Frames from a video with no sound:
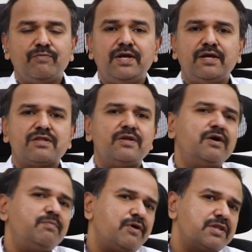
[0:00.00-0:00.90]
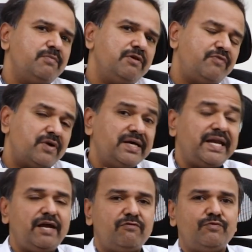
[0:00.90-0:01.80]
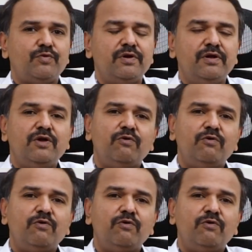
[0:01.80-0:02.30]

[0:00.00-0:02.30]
It is not possible for grade 4,